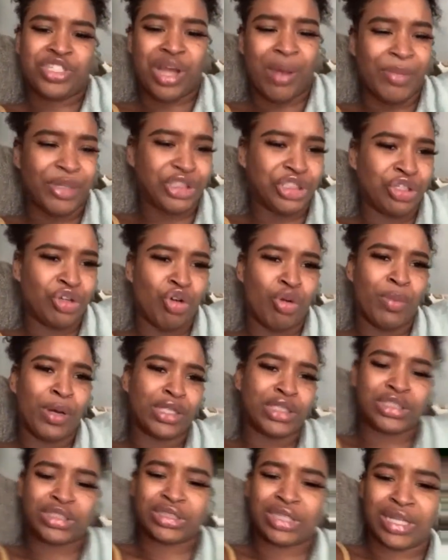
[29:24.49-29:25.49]
I mean, she knew a
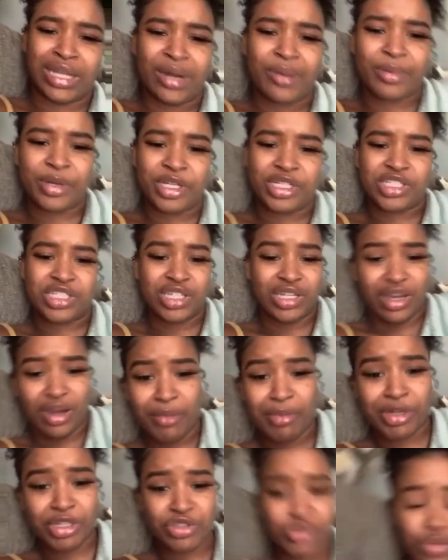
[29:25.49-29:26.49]
bunch of celebrities.
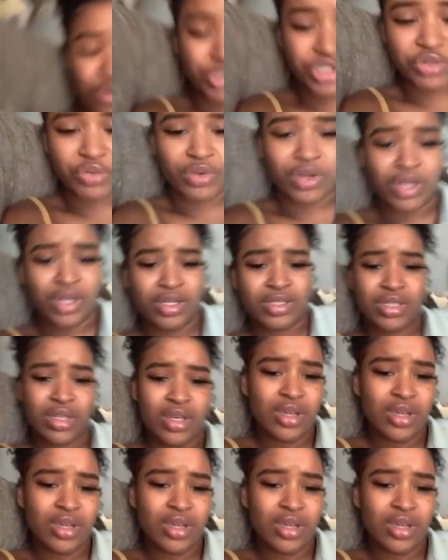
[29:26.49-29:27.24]
Celebrities knew who she was.